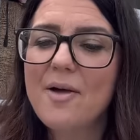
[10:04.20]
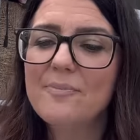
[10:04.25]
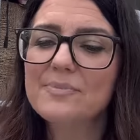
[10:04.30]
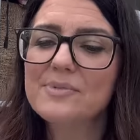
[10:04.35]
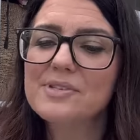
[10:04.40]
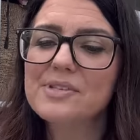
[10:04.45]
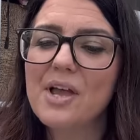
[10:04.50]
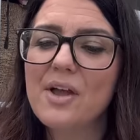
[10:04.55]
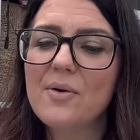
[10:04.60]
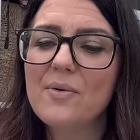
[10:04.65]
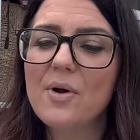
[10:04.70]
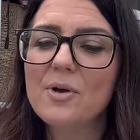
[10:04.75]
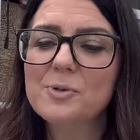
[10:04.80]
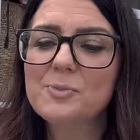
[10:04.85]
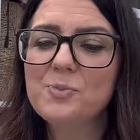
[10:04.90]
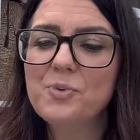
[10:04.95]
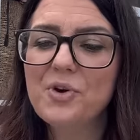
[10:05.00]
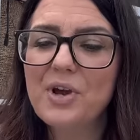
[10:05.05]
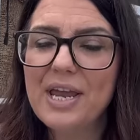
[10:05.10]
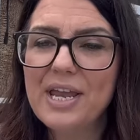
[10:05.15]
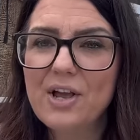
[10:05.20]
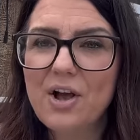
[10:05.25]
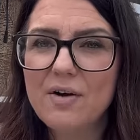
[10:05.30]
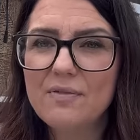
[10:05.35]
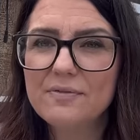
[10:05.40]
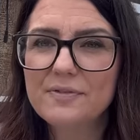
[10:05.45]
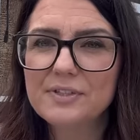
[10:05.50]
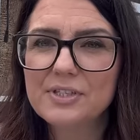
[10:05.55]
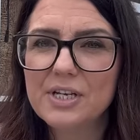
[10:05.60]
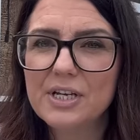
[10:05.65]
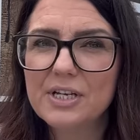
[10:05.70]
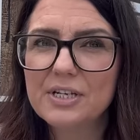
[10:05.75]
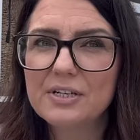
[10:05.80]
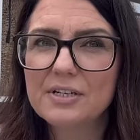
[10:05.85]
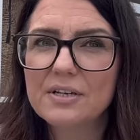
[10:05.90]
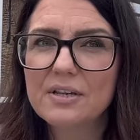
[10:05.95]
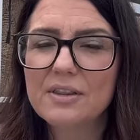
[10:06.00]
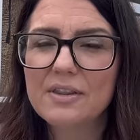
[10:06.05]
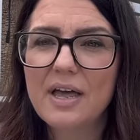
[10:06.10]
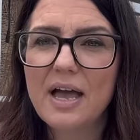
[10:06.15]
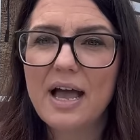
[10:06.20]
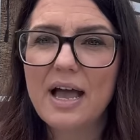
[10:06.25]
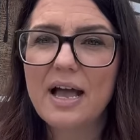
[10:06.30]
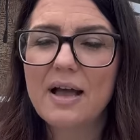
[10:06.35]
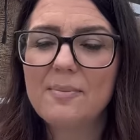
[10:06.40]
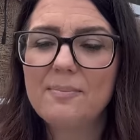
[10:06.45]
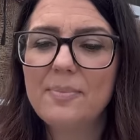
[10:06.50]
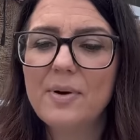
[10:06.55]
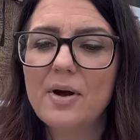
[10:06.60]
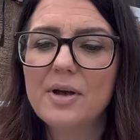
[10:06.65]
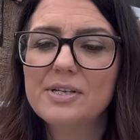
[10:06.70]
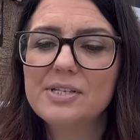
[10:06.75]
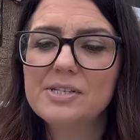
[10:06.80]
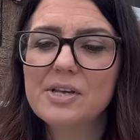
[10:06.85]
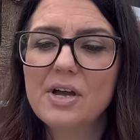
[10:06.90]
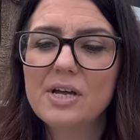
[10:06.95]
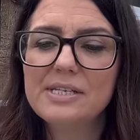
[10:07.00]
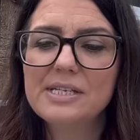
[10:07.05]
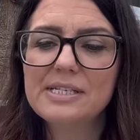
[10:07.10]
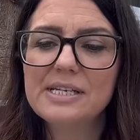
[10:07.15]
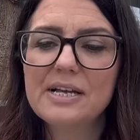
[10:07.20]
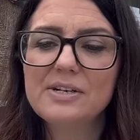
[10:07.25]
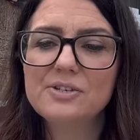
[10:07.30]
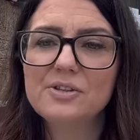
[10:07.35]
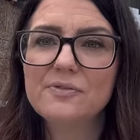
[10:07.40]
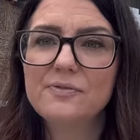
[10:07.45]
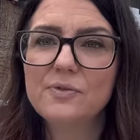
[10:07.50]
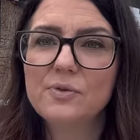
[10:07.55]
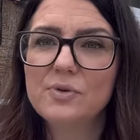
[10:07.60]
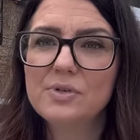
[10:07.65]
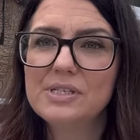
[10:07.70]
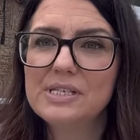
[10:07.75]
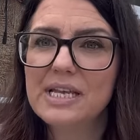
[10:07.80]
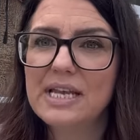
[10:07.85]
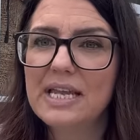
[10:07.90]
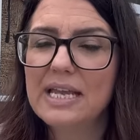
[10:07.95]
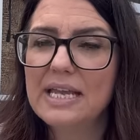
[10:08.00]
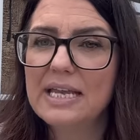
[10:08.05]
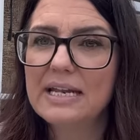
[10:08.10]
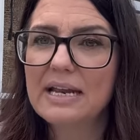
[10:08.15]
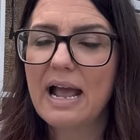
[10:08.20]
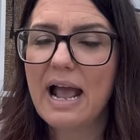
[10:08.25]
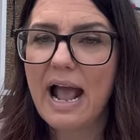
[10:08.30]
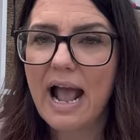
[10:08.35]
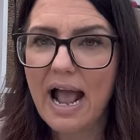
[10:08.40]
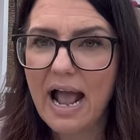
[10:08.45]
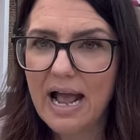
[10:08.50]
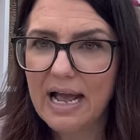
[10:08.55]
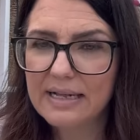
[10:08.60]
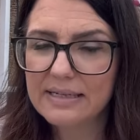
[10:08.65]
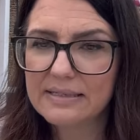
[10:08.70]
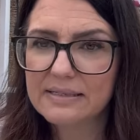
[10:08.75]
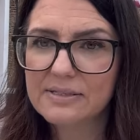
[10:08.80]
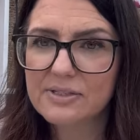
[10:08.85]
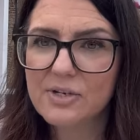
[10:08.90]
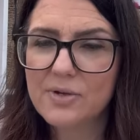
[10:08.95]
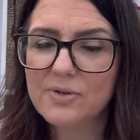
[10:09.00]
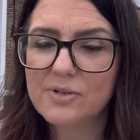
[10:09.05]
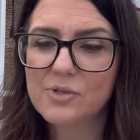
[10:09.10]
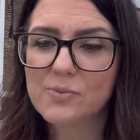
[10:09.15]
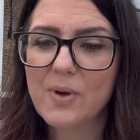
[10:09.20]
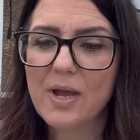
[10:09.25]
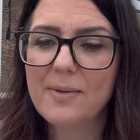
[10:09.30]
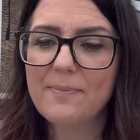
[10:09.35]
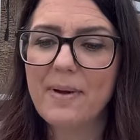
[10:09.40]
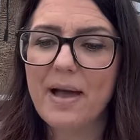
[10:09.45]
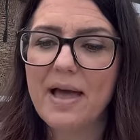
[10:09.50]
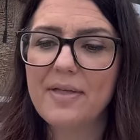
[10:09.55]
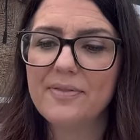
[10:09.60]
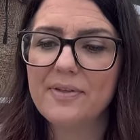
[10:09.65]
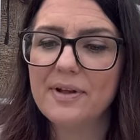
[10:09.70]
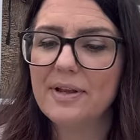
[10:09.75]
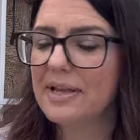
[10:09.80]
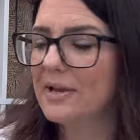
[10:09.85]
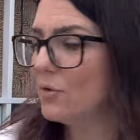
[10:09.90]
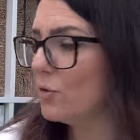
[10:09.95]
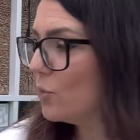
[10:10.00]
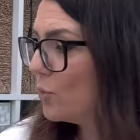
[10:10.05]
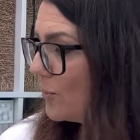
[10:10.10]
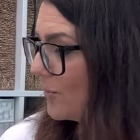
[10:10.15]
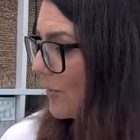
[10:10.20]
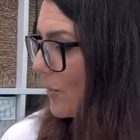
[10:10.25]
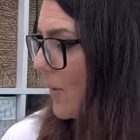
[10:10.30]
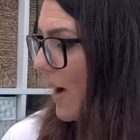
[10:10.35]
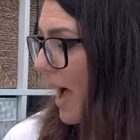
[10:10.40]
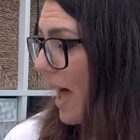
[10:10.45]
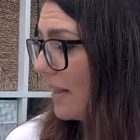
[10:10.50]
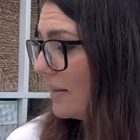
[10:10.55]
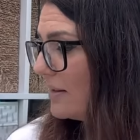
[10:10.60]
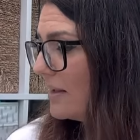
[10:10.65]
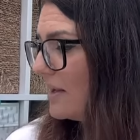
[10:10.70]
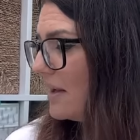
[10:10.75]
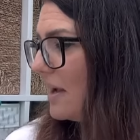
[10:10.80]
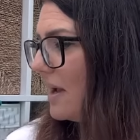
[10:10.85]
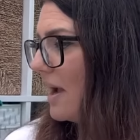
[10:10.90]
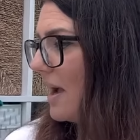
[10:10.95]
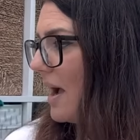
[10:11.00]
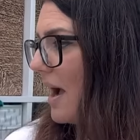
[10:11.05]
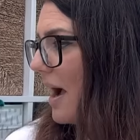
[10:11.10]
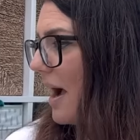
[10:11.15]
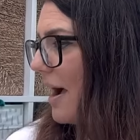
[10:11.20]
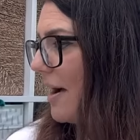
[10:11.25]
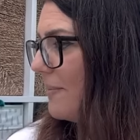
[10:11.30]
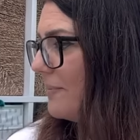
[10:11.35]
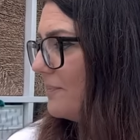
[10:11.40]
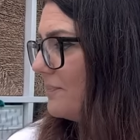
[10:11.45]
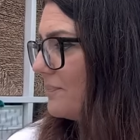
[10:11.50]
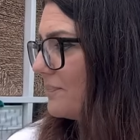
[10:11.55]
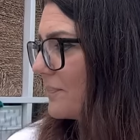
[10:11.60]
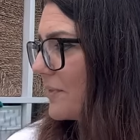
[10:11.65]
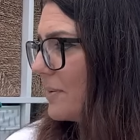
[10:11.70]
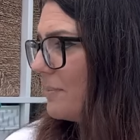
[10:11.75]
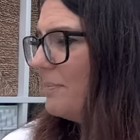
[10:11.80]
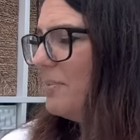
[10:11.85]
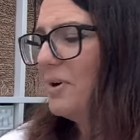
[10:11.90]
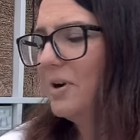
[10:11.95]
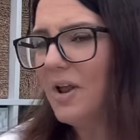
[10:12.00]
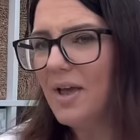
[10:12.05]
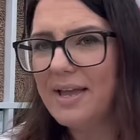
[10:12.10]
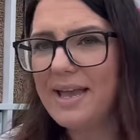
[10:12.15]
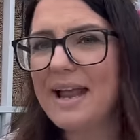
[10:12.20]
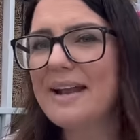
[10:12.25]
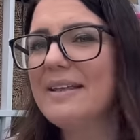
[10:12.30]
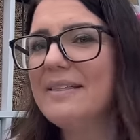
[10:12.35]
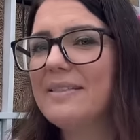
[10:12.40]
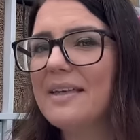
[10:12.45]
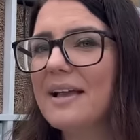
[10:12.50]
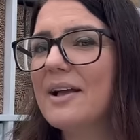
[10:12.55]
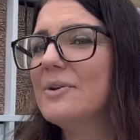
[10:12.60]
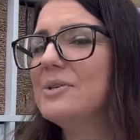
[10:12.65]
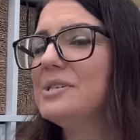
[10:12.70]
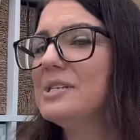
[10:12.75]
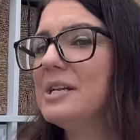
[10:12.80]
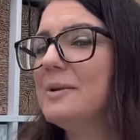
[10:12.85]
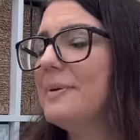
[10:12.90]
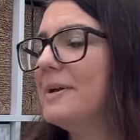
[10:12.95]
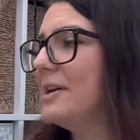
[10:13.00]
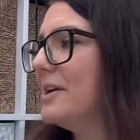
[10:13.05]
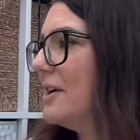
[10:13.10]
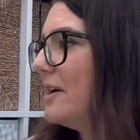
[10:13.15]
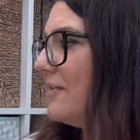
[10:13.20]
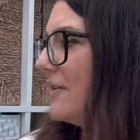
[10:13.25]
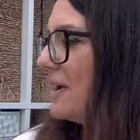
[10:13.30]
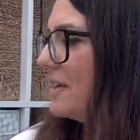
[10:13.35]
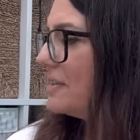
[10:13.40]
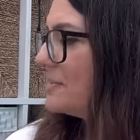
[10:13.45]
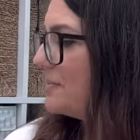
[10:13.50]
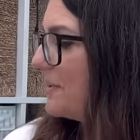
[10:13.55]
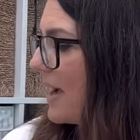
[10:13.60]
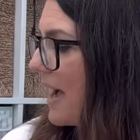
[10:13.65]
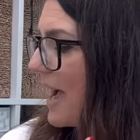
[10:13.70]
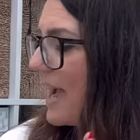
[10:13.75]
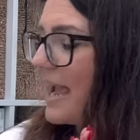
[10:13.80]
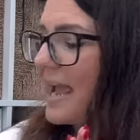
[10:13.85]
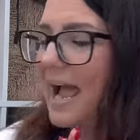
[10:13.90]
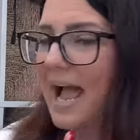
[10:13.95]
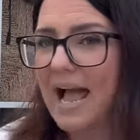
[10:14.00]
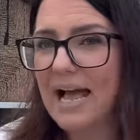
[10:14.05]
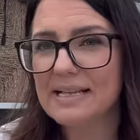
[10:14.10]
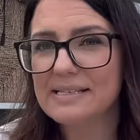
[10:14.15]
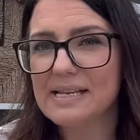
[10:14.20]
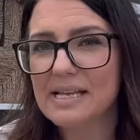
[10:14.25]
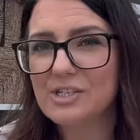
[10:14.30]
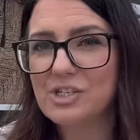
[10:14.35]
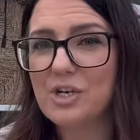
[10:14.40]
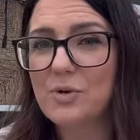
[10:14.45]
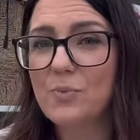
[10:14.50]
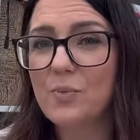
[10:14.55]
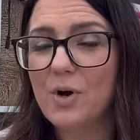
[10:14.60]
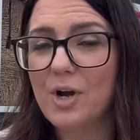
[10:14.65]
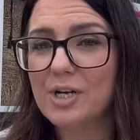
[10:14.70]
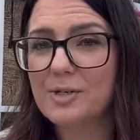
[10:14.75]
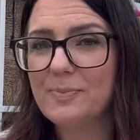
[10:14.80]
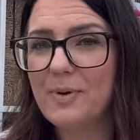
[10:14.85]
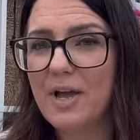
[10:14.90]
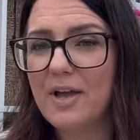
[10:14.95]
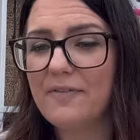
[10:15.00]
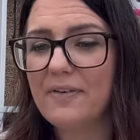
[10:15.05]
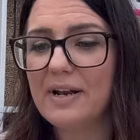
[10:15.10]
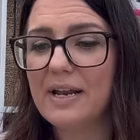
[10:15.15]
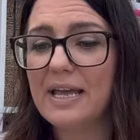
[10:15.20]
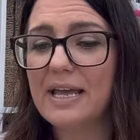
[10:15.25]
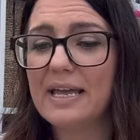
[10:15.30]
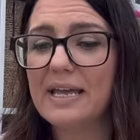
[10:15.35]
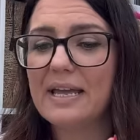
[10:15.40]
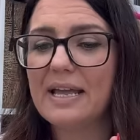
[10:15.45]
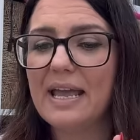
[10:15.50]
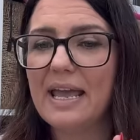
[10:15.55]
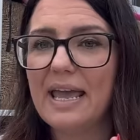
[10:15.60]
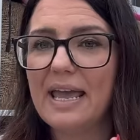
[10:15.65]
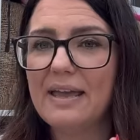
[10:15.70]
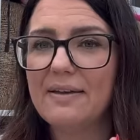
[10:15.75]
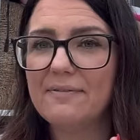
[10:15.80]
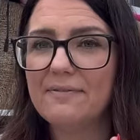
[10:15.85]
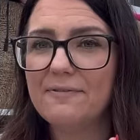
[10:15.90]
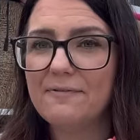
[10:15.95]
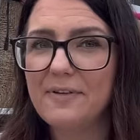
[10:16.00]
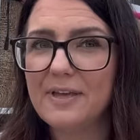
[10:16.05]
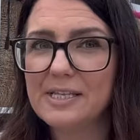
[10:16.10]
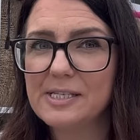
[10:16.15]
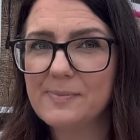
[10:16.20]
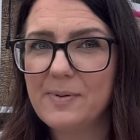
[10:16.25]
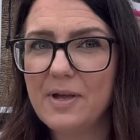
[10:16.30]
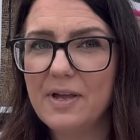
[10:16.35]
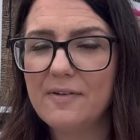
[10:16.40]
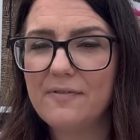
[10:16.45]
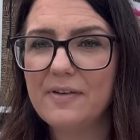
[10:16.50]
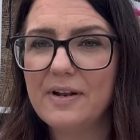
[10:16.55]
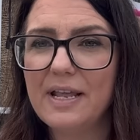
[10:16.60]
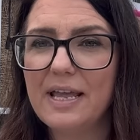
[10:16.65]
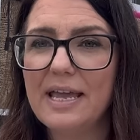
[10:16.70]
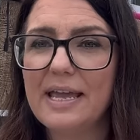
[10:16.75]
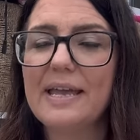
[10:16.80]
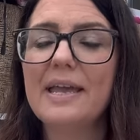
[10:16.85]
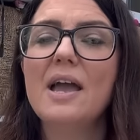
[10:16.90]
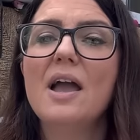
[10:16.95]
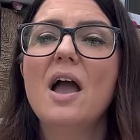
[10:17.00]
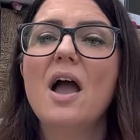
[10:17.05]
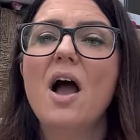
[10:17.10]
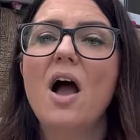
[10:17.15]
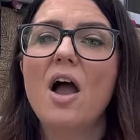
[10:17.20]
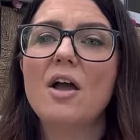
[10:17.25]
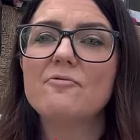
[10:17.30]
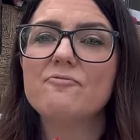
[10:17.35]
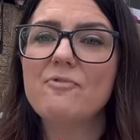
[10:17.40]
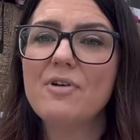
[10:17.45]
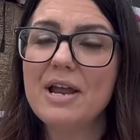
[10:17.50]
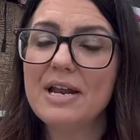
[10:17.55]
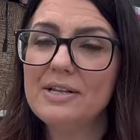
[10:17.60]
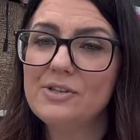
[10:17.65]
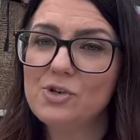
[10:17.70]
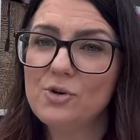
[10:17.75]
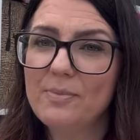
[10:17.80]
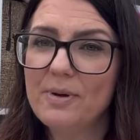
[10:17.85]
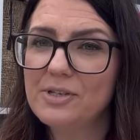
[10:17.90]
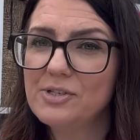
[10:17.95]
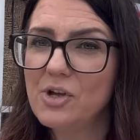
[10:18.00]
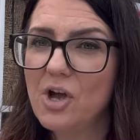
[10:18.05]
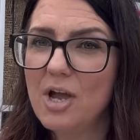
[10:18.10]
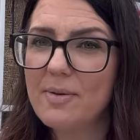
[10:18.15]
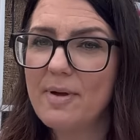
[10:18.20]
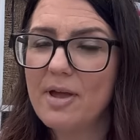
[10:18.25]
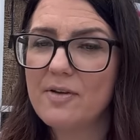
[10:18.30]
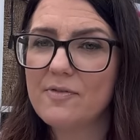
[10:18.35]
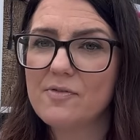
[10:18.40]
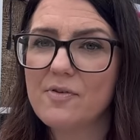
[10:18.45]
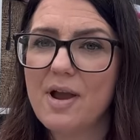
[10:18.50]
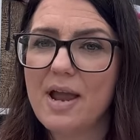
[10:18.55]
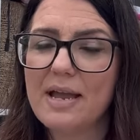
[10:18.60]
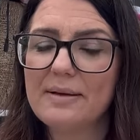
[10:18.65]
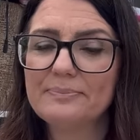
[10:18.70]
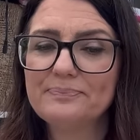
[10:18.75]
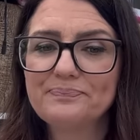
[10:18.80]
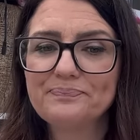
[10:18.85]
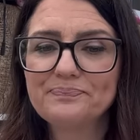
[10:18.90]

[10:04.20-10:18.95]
So I was pretty confident that by sizing down to the 14 and doing the sway back, that all would be well. But like anything, I was still a bit nervous, but it has actually worked perfectly. It fits perfectly. I really took my time over it.